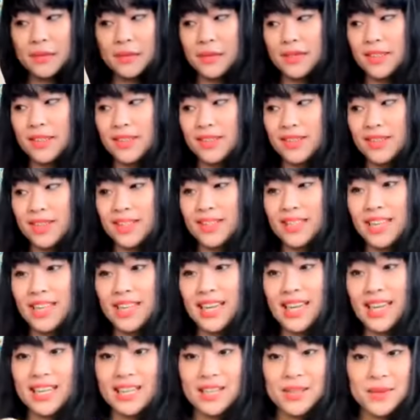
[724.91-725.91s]
What do you think the
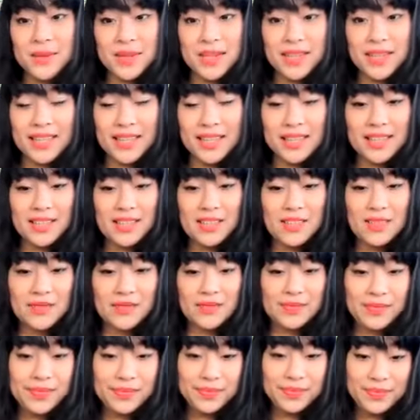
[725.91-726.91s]
last one is?
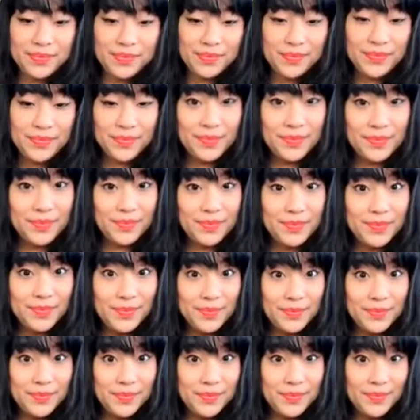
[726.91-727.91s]

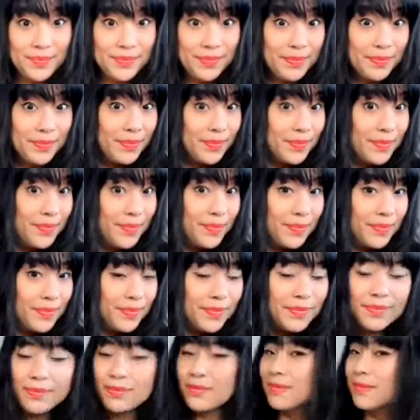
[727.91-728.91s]

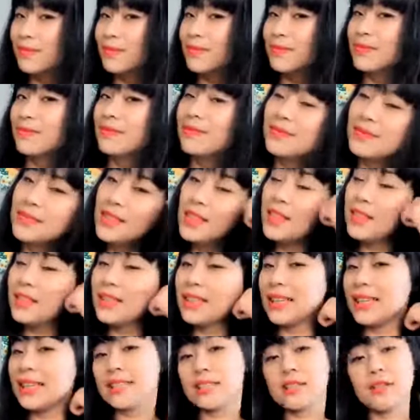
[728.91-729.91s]
Mm. Do you
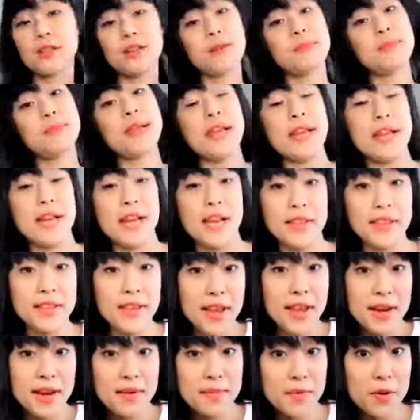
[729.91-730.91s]
think it's going to be another
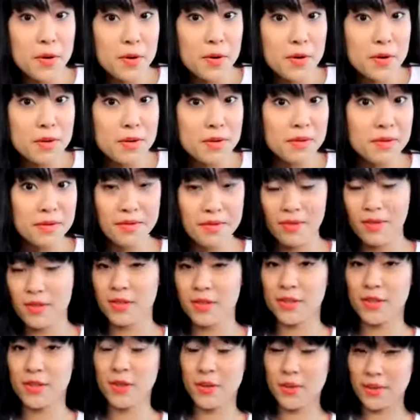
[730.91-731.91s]
animal
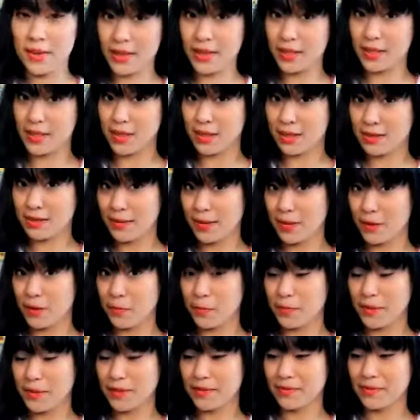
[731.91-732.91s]
or do you think it's going to be
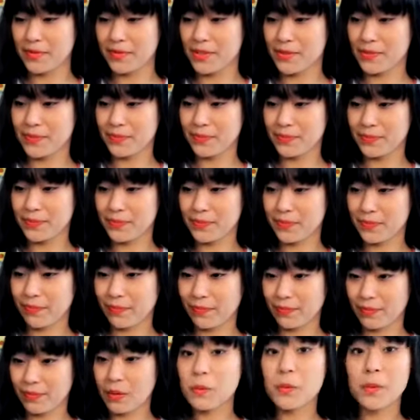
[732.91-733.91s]
humans?
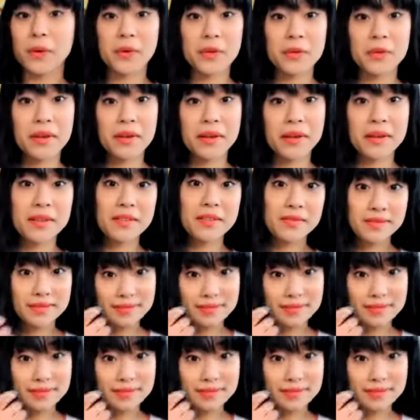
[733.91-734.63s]
What do you think?